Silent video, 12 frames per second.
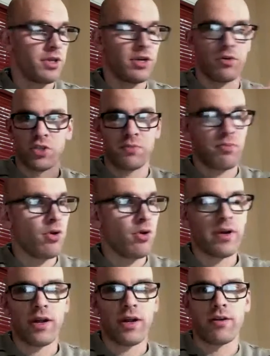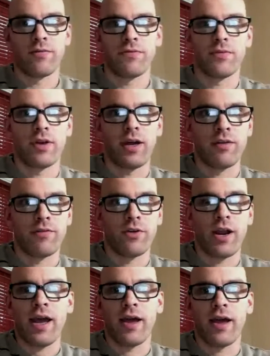just pull one out of your
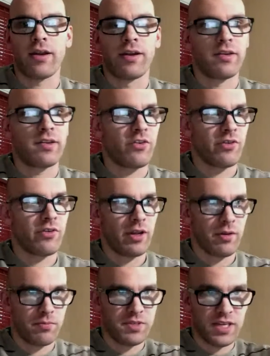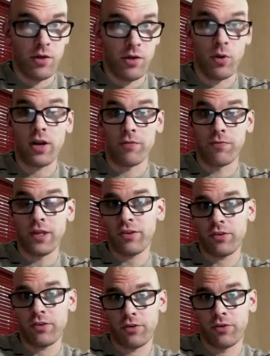hat and essentially say, what if
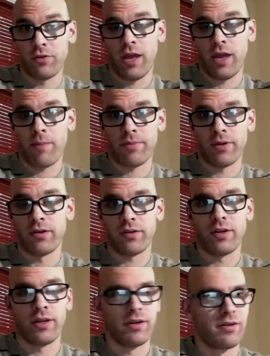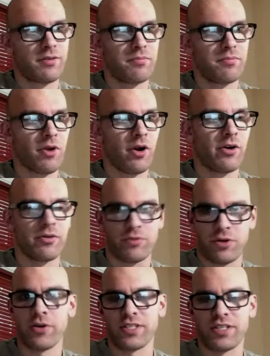this happened and our
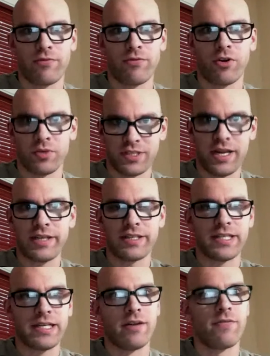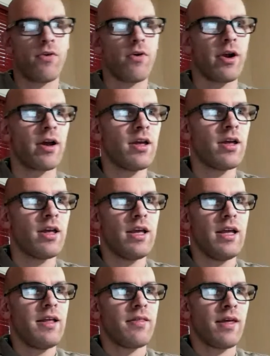current suffering was necessary for it?
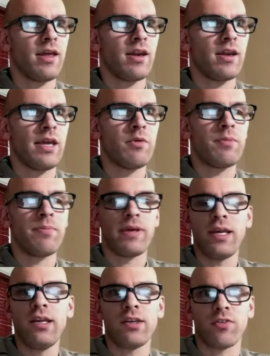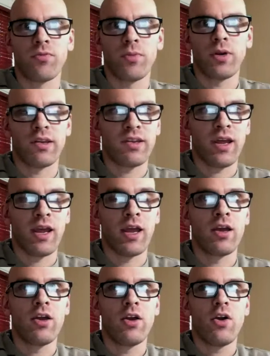Then it would be easy for me to say,
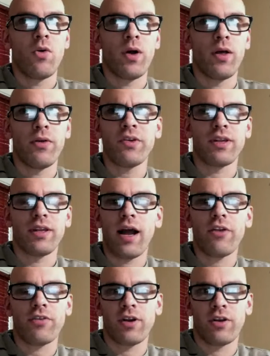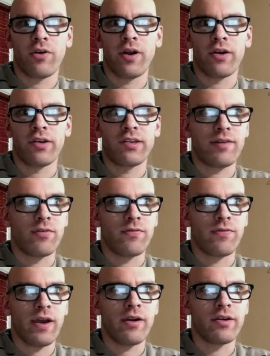well, there's a logically coherent state of
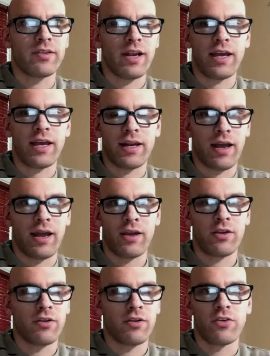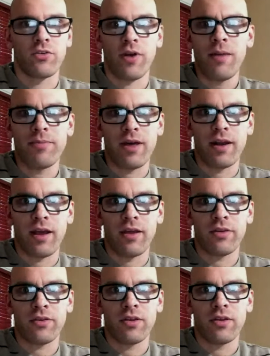affairs that I could describe that
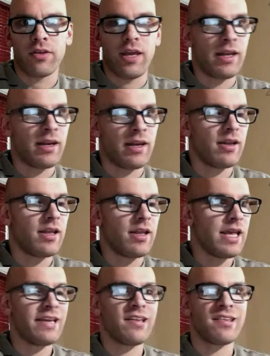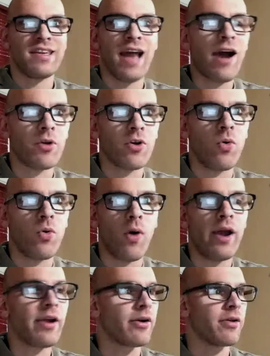as, and it does not
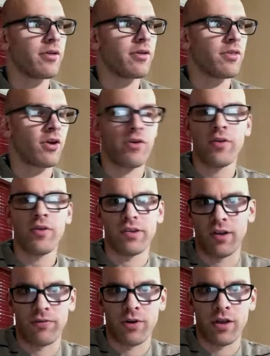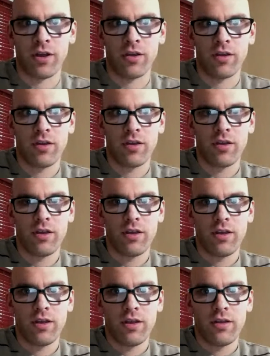require the current suffering.
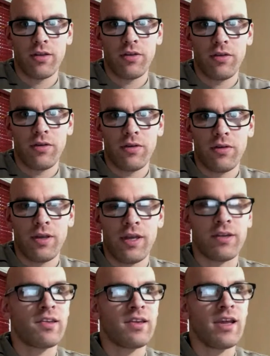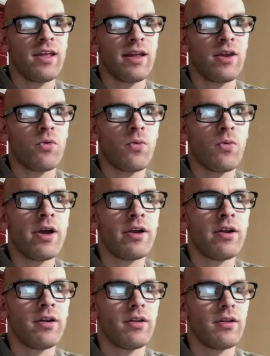And to say that it
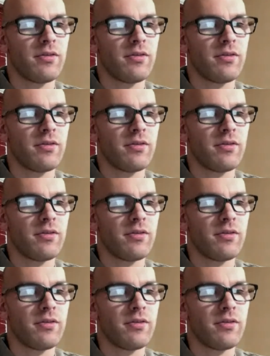would,